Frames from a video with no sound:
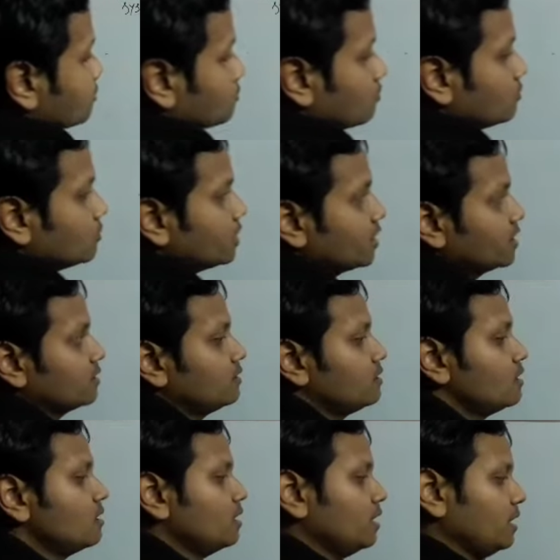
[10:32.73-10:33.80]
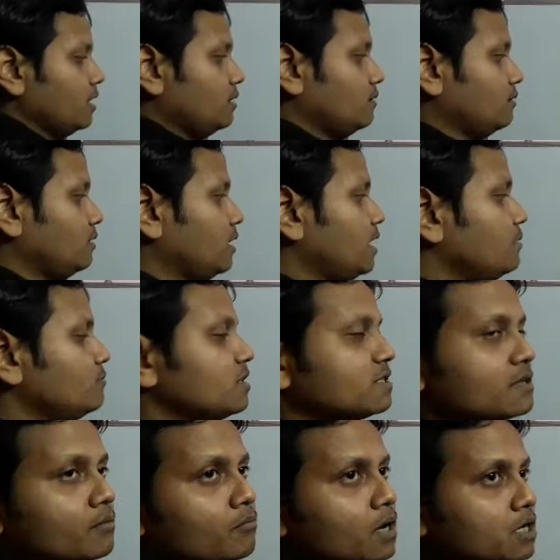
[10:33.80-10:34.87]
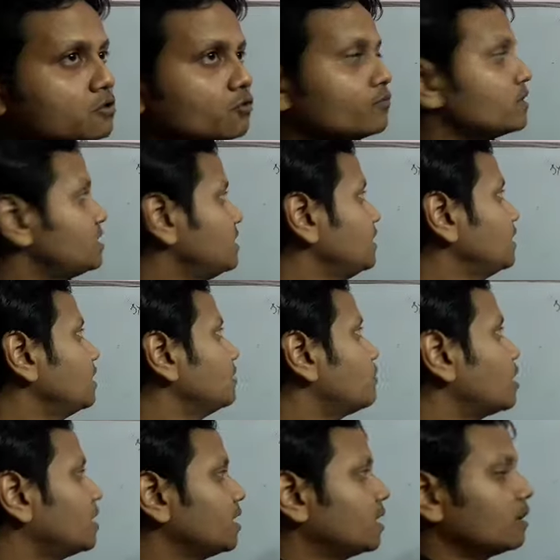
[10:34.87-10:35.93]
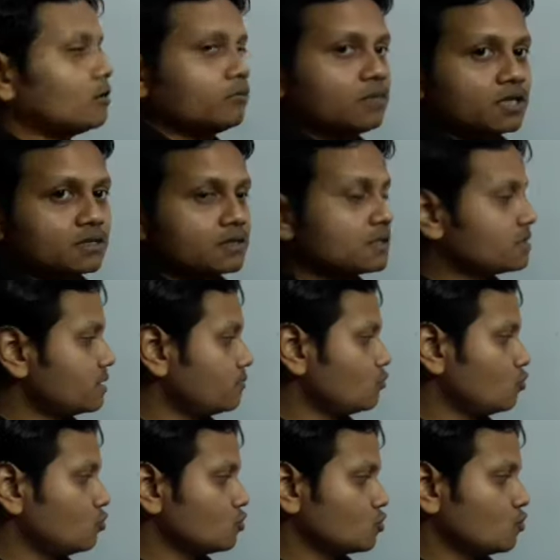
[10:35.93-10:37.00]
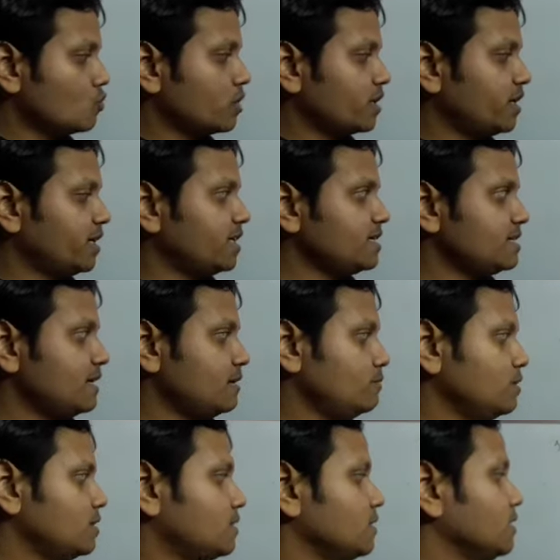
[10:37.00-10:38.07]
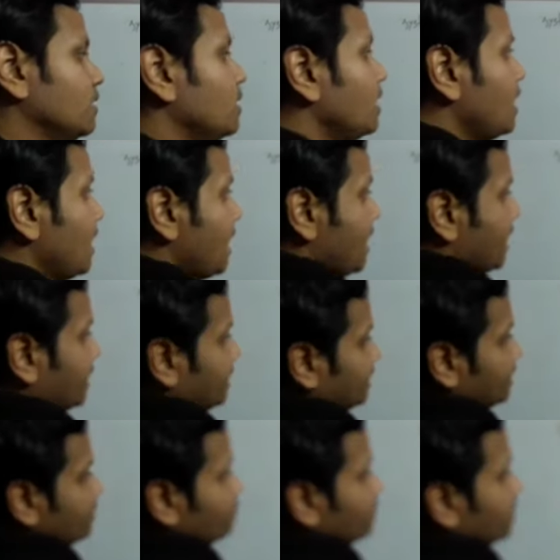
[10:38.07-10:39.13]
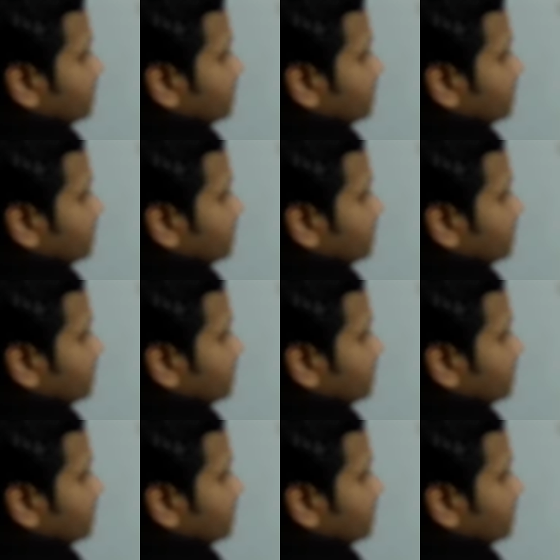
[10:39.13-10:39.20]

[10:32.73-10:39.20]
Okay, m is the mass of a single particle of the system whose coordinate is a, b, c, and if the